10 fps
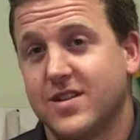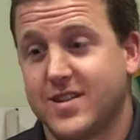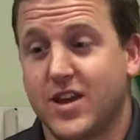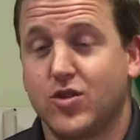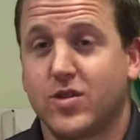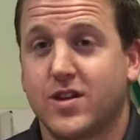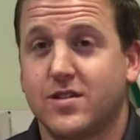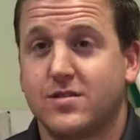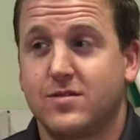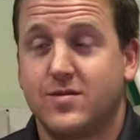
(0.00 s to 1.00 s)
is that you
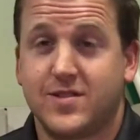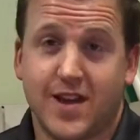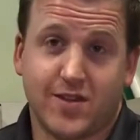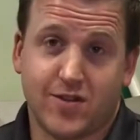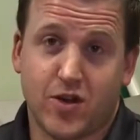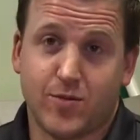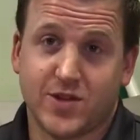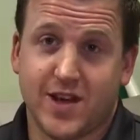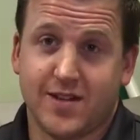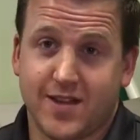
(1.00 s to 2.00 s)
can set the
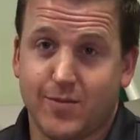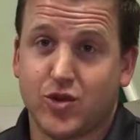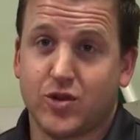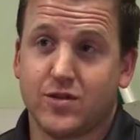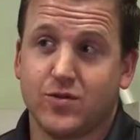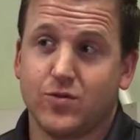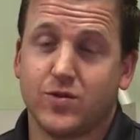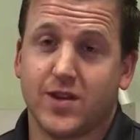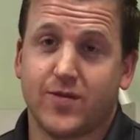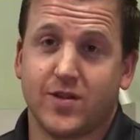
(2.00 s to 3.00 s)
thermostat temperature to
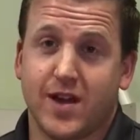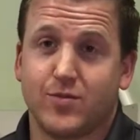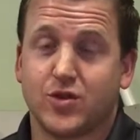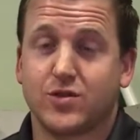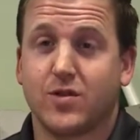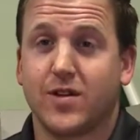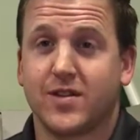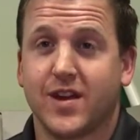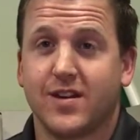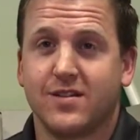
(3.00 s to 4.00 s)
different temperatures throughout the
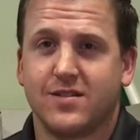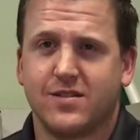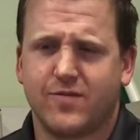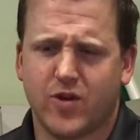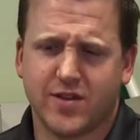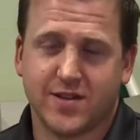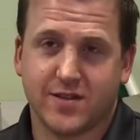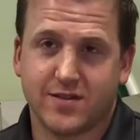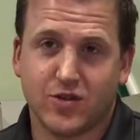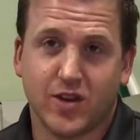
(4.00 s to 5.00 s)
day. For
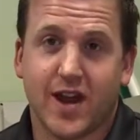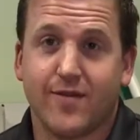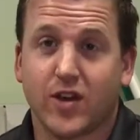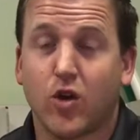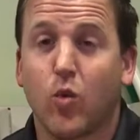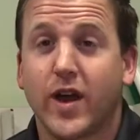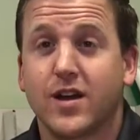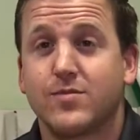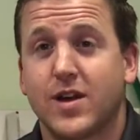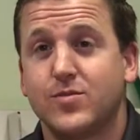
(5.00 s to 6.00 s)
instance, you can have like a wake
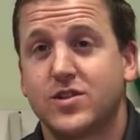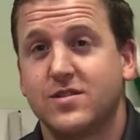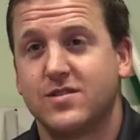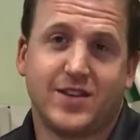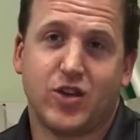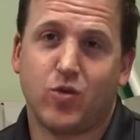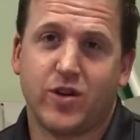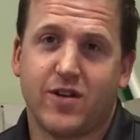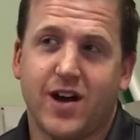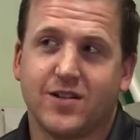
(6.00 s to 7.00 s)
up temperature. Say you
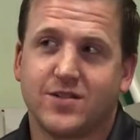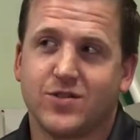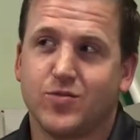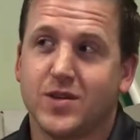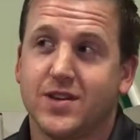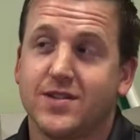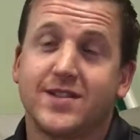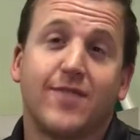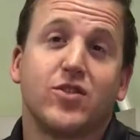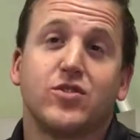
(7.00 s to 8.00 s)
want your house to be
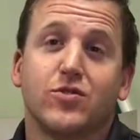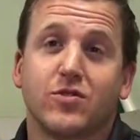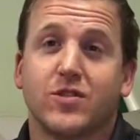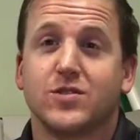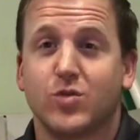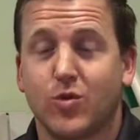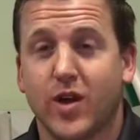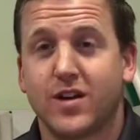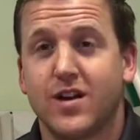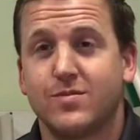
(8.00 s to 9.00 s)
72 degrees when you
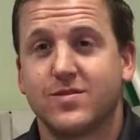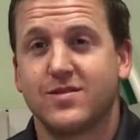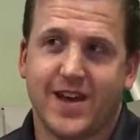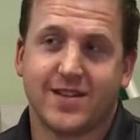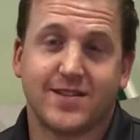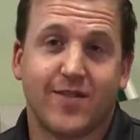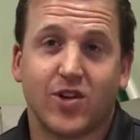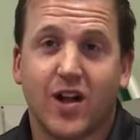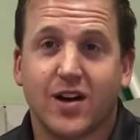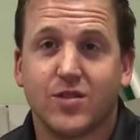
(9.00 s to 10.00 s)
wake up at 7
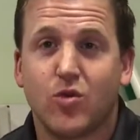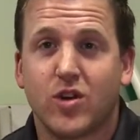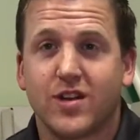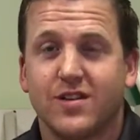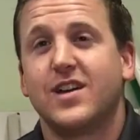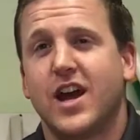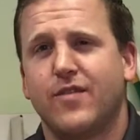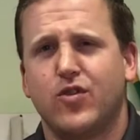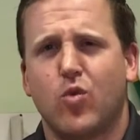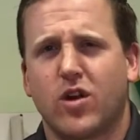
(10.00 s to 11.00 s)
o'clock in the morning. And
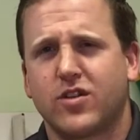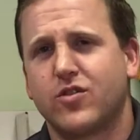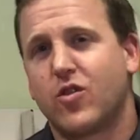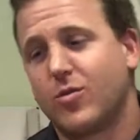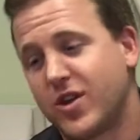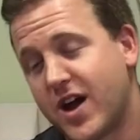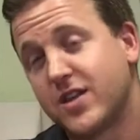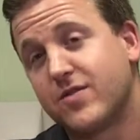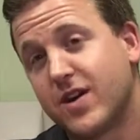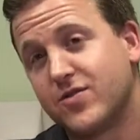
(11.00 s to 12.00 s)
if you work your normal 9
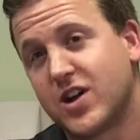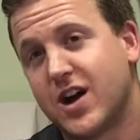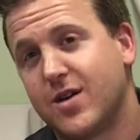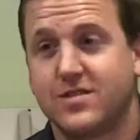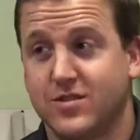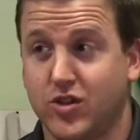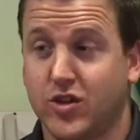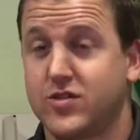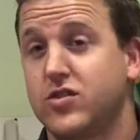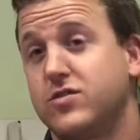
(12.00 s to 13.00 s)
to 5 job, you
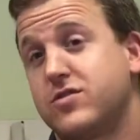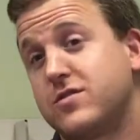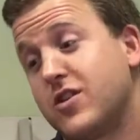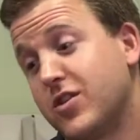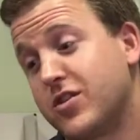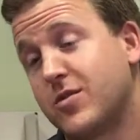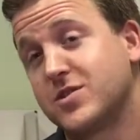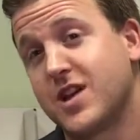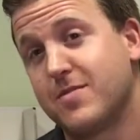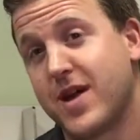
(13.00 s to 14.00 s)
can turn the
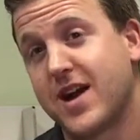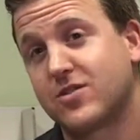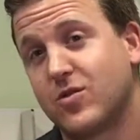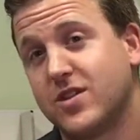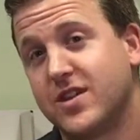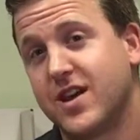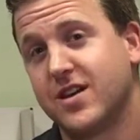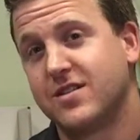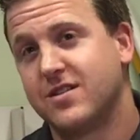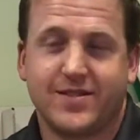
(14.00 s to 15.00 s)
thermostat back during the
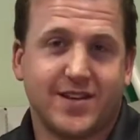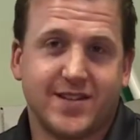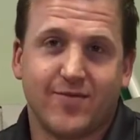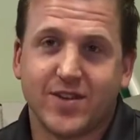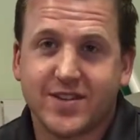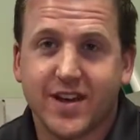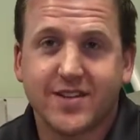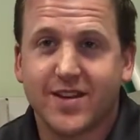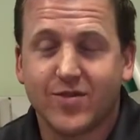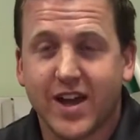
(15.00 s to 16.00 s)
day, say
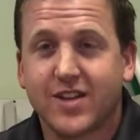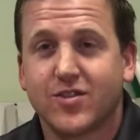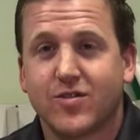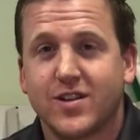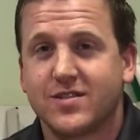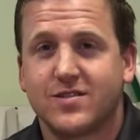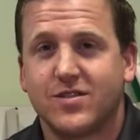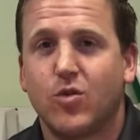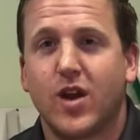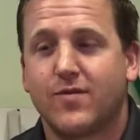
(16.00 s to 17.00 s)
76, 78 degrees,
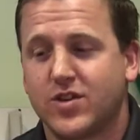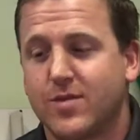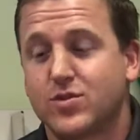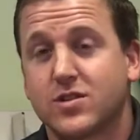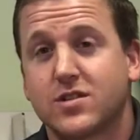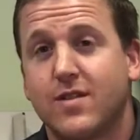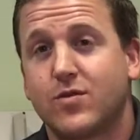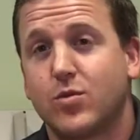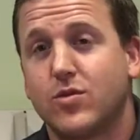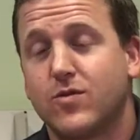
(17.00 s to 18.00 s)
whatever temperature is
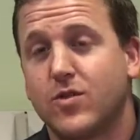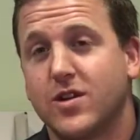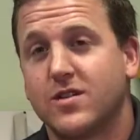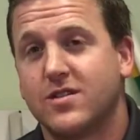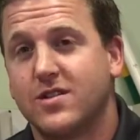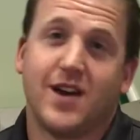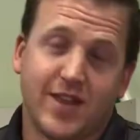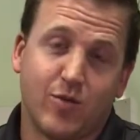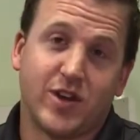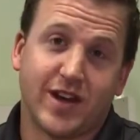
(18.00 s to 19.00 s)
comfortable for you. And
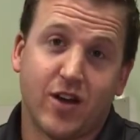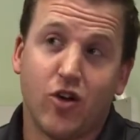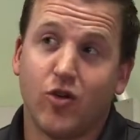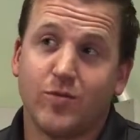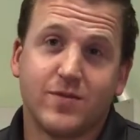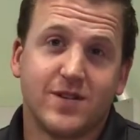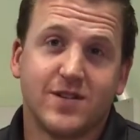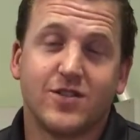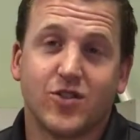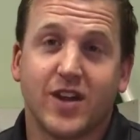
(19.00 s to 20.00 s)
then when you get home,
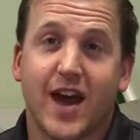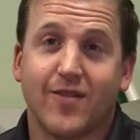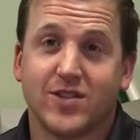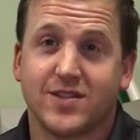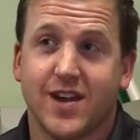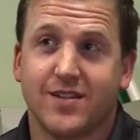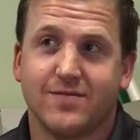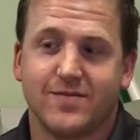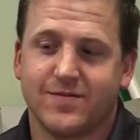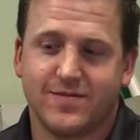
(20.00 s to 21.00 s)
you can have it
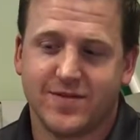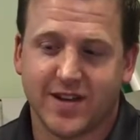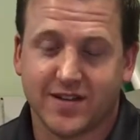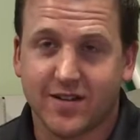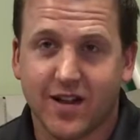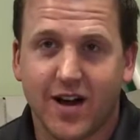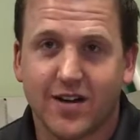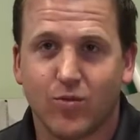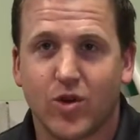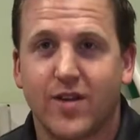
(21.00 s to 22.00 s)
set 6
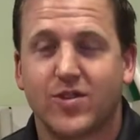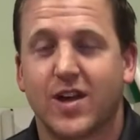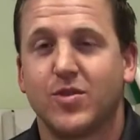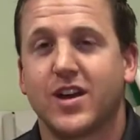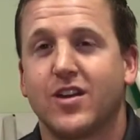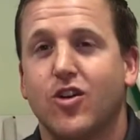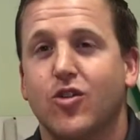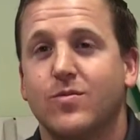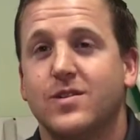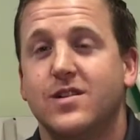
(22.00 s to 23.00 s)
o'clock, whatever time you get
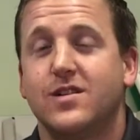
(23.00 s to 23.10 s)
home,